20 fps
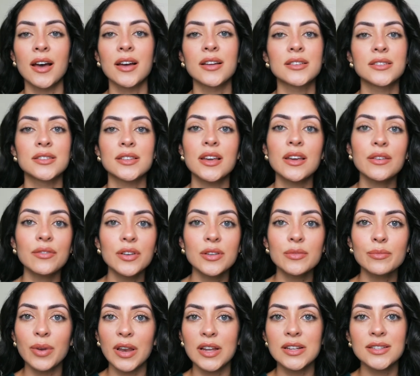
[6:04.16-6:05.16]
and
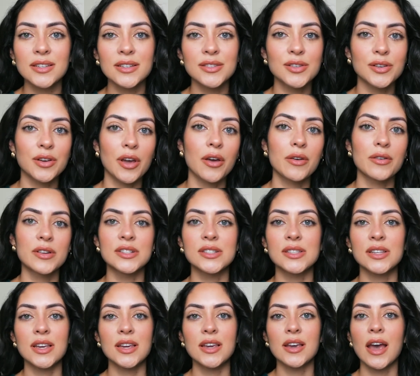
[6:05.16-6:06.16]
even places to go and
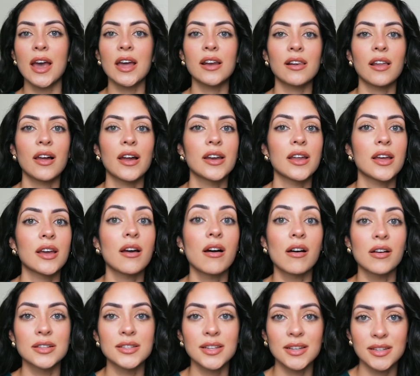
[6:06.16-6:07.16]
see headlining
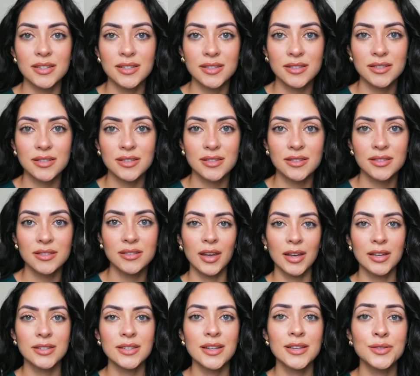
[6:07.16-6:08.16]
artists.
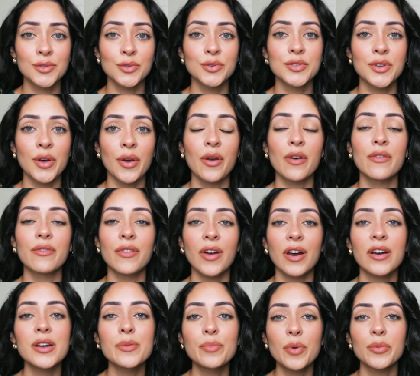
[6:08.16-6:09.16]
It is also a
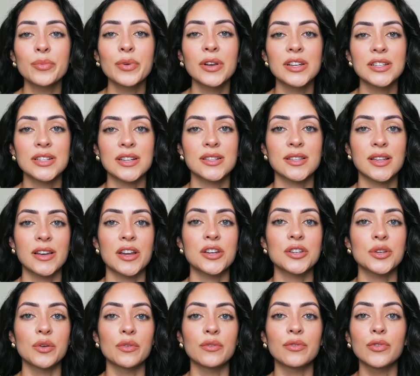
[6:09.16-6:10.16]
very popular
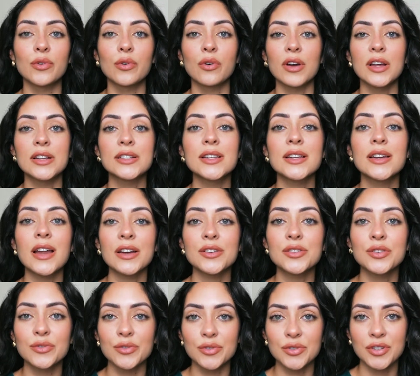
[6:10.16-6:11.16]
destination for
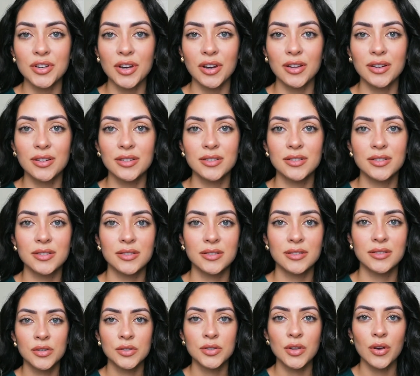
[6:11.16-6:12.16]
international students,
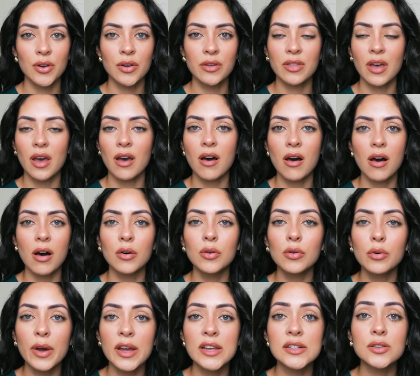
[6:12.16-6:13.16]
so there are
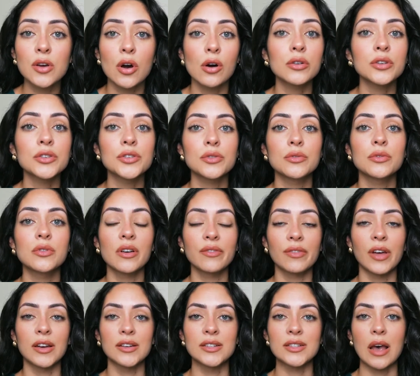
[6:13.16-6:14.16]
always cultural
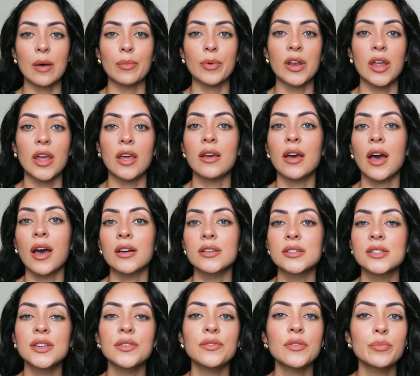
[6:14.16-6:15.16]
events happening
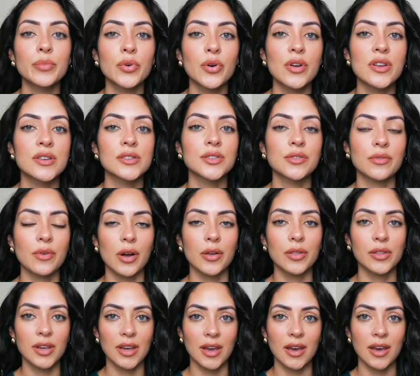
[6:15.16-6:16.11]
at different points throughout the